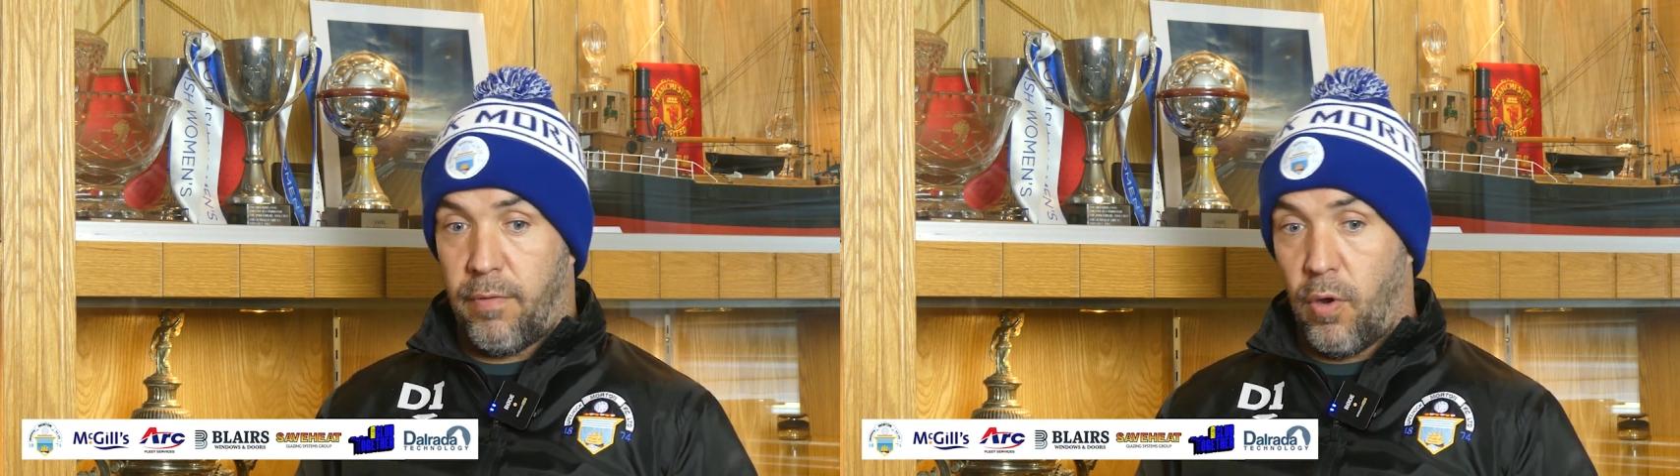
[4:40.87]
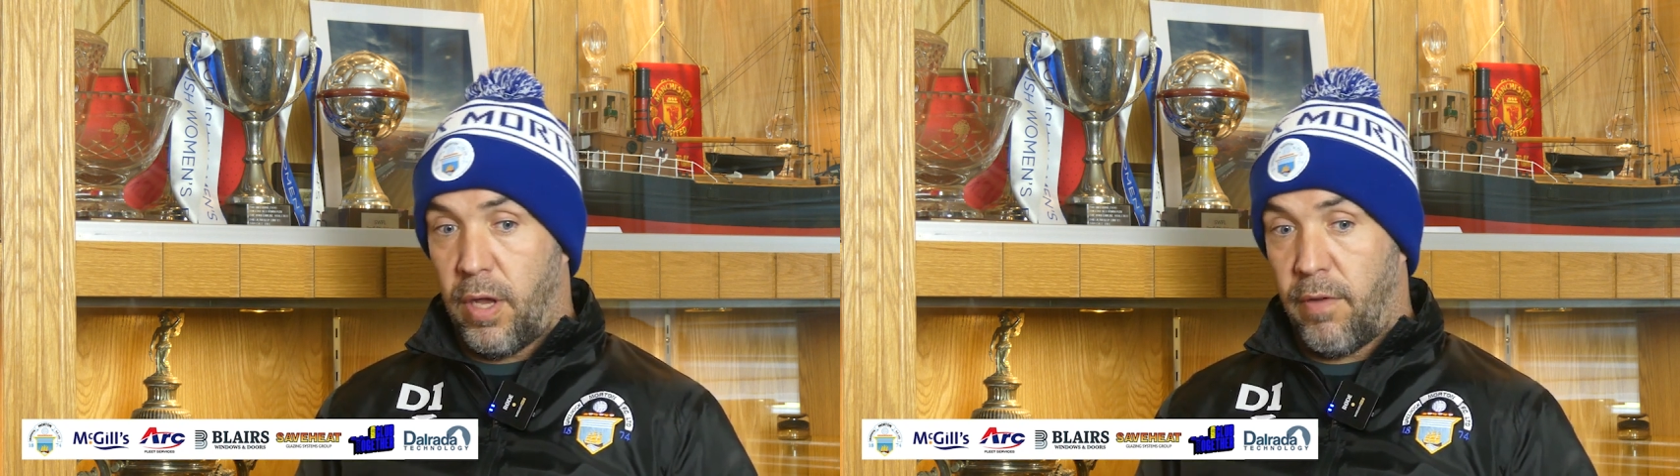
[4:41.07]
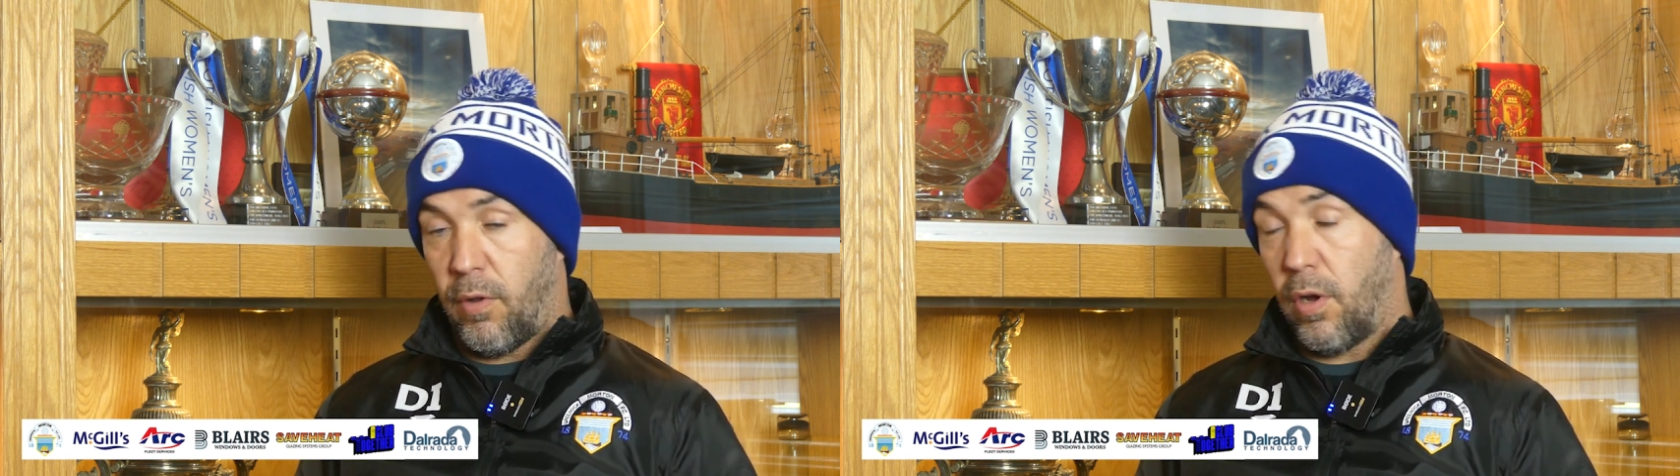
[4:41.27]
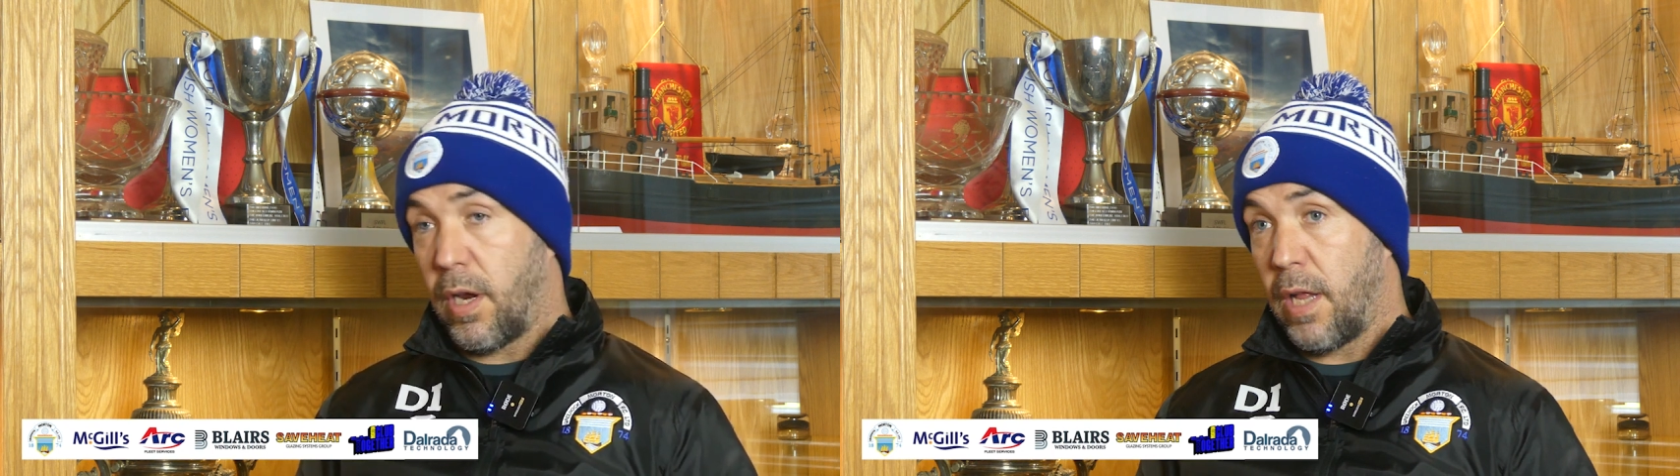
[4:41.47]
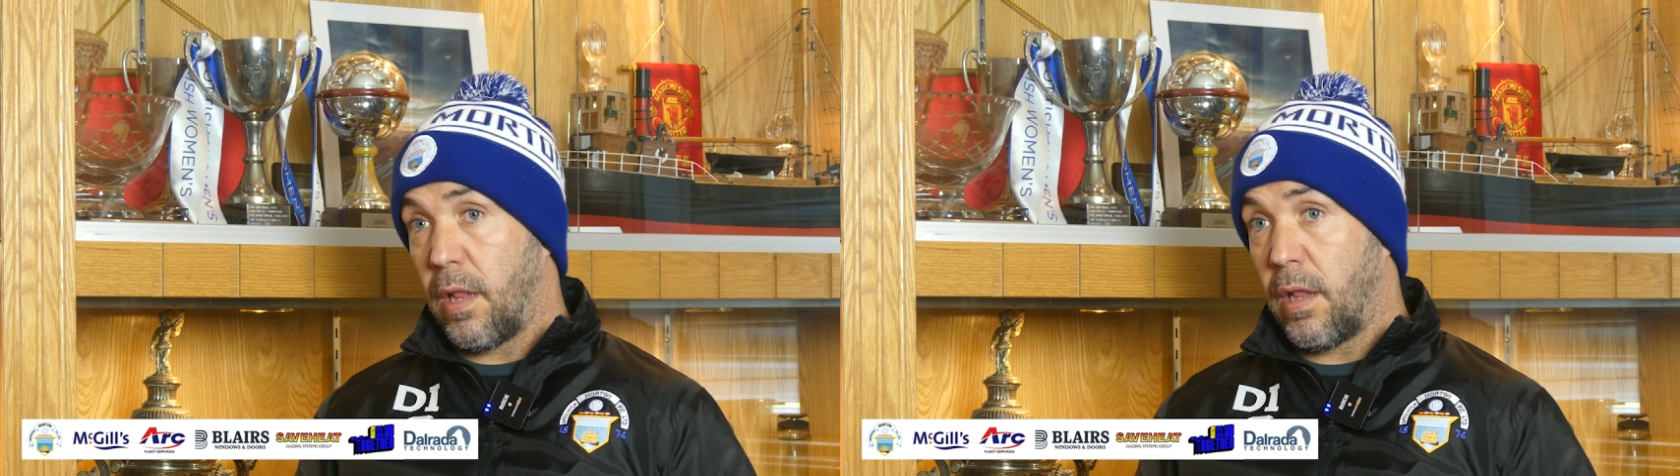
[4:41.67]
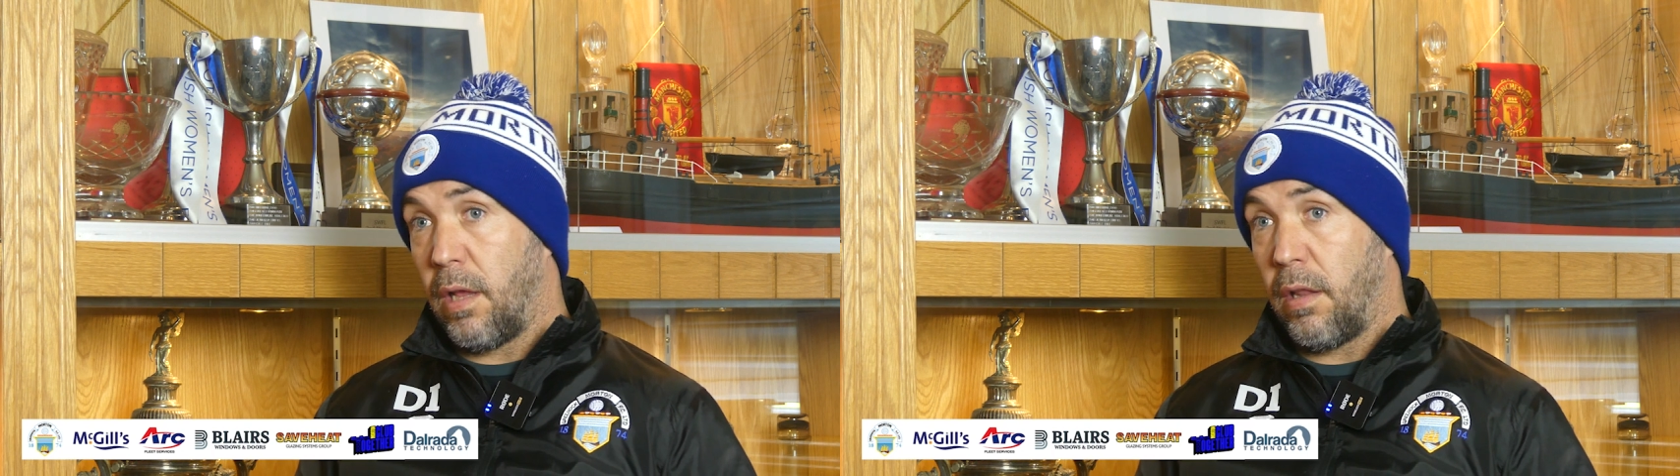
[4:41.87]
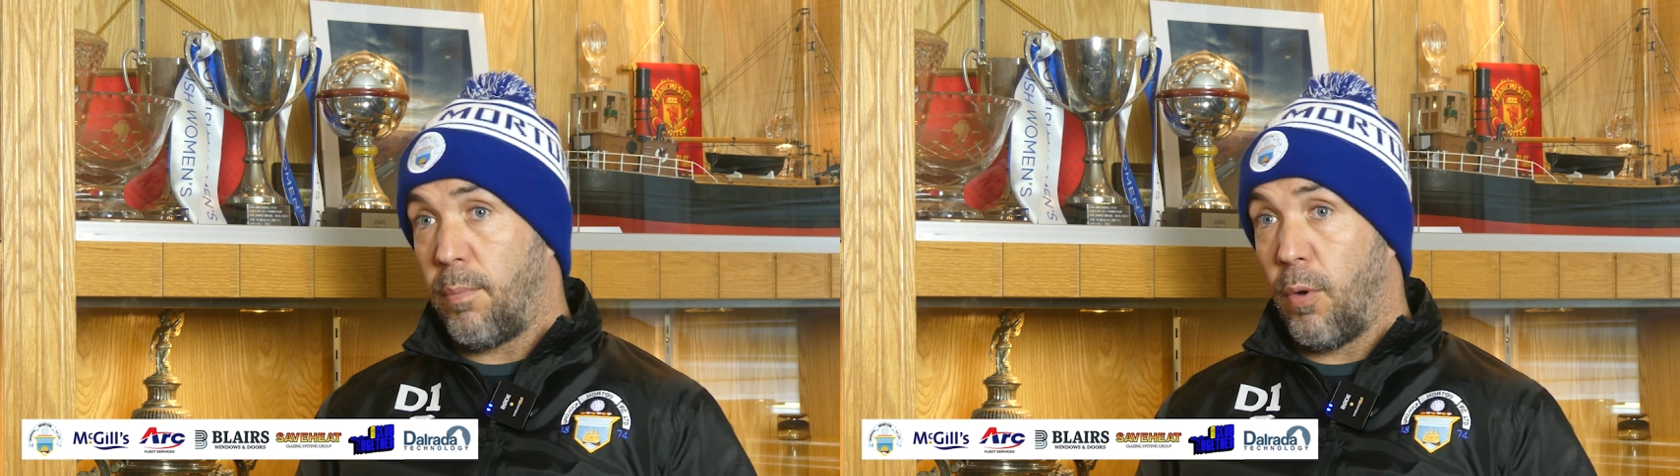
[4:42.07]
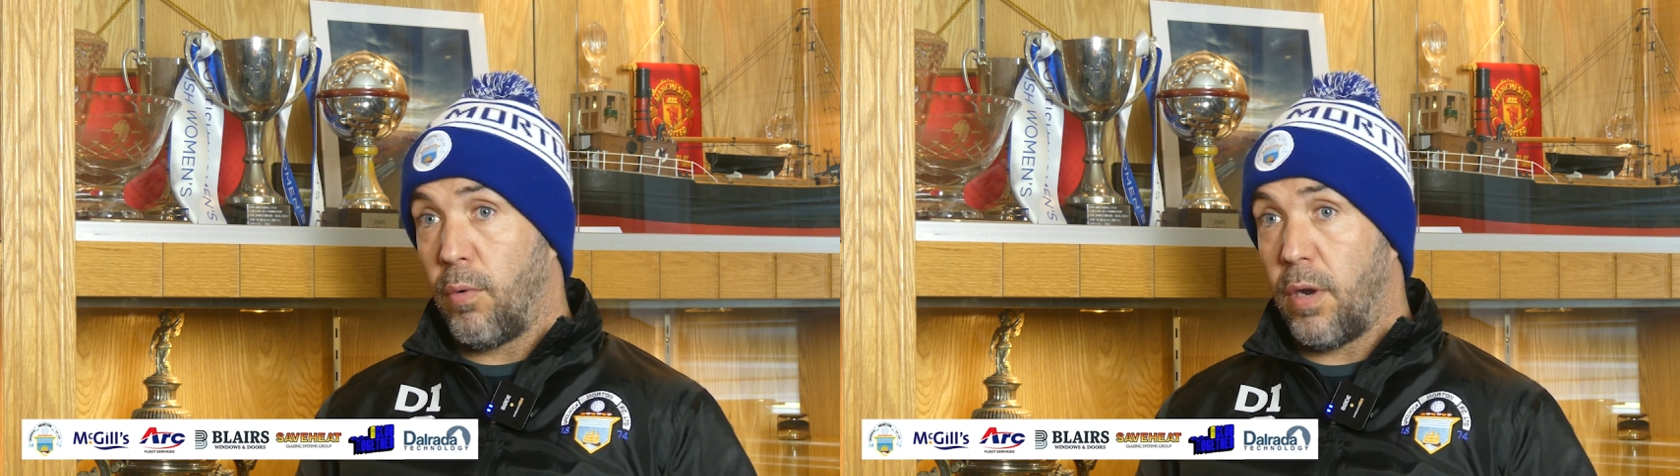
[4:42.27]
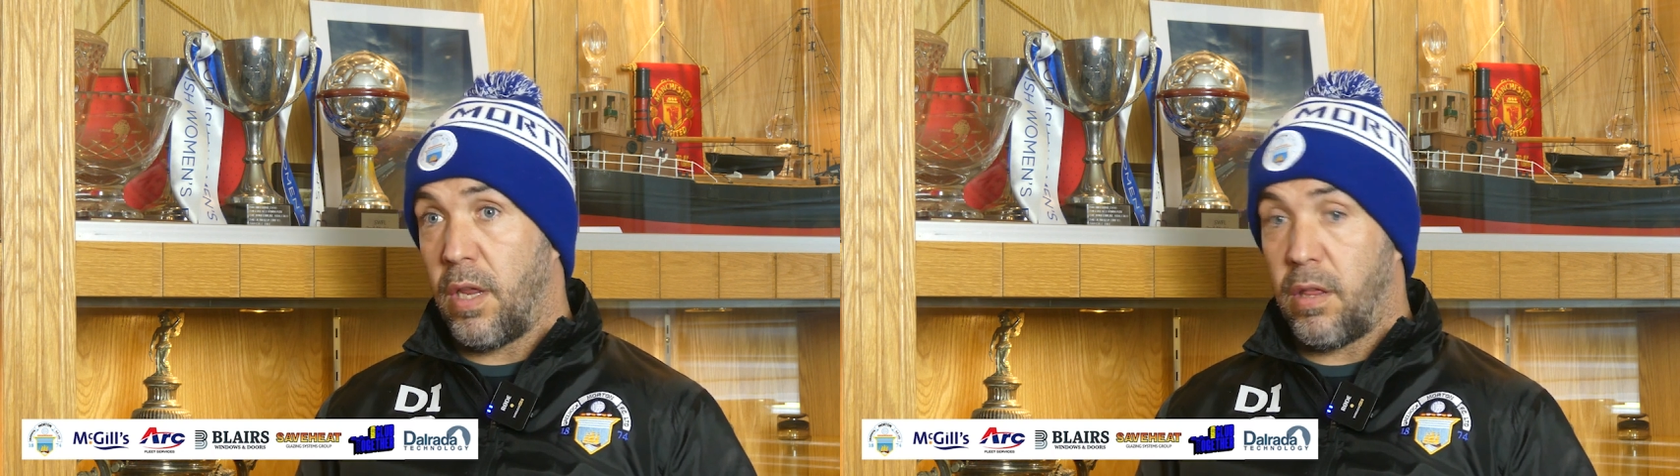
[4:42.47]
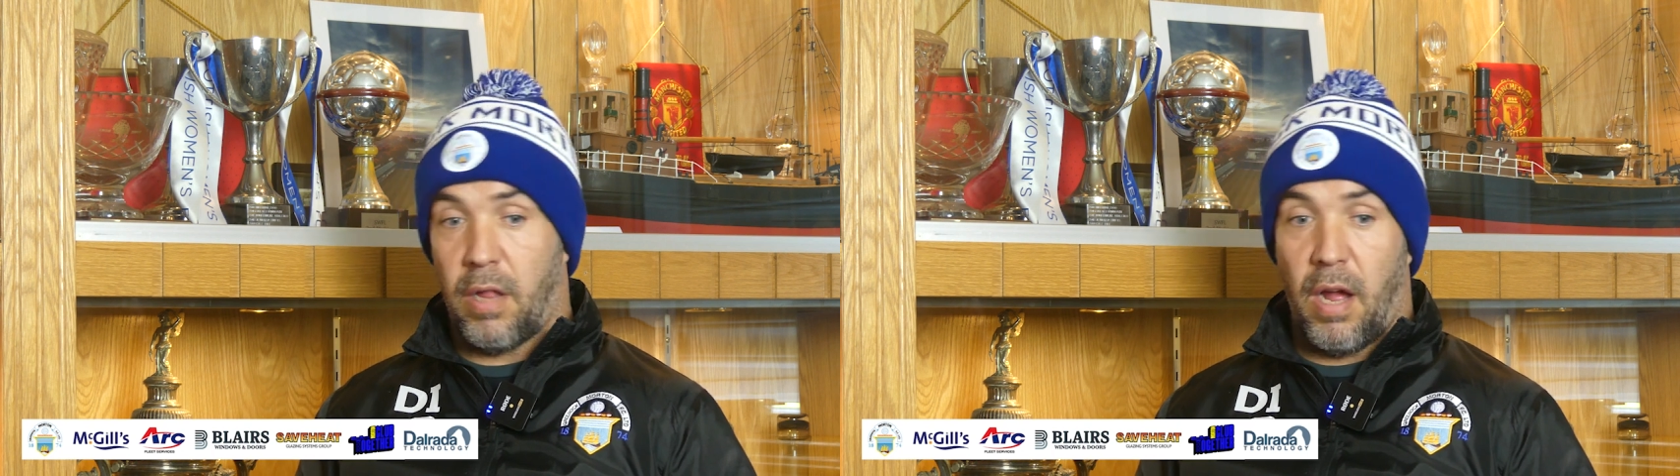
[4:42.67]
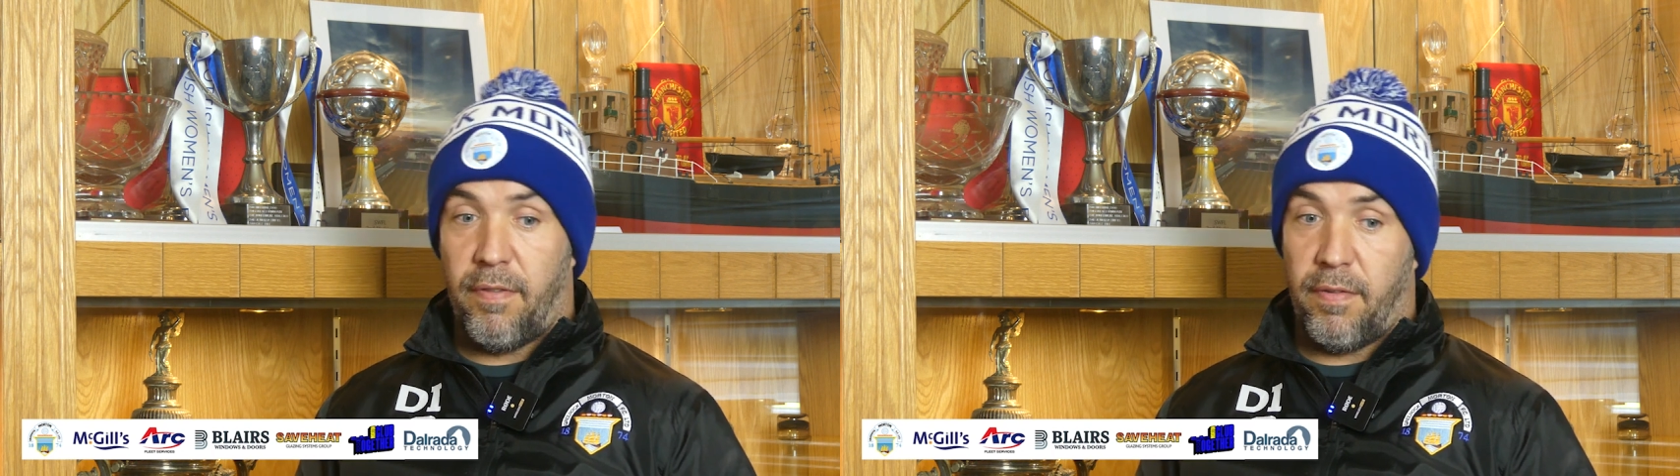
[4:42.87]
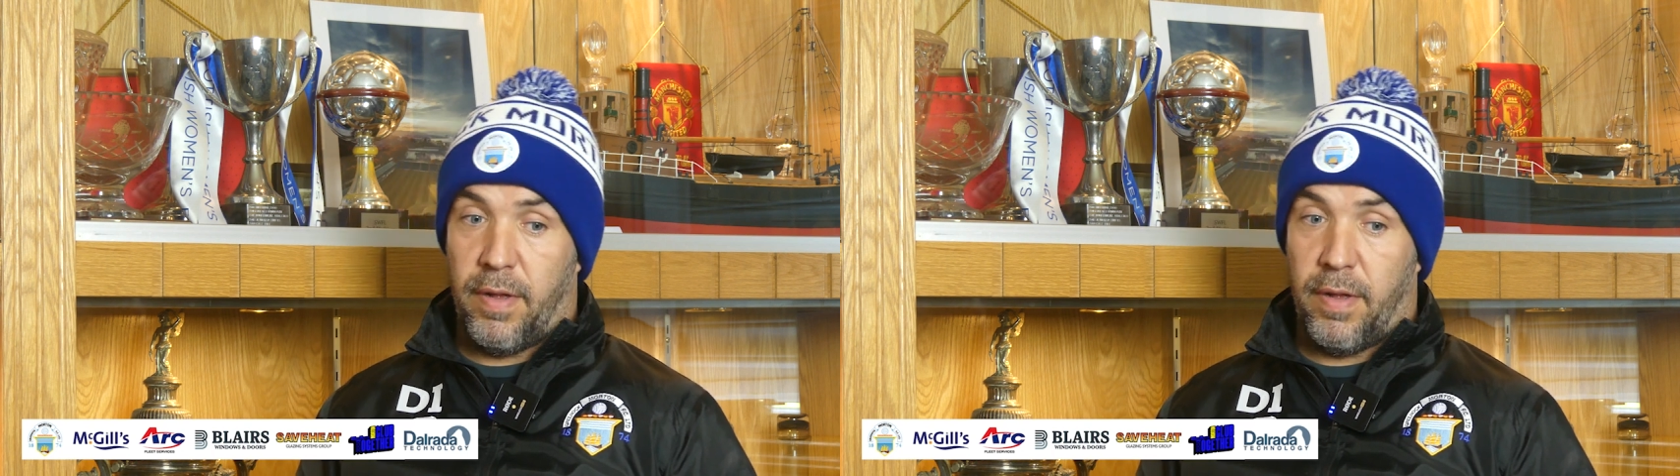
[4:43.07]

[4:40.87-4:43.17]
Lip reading: I've got to give a lot of credit to Lee Bowen and his staff.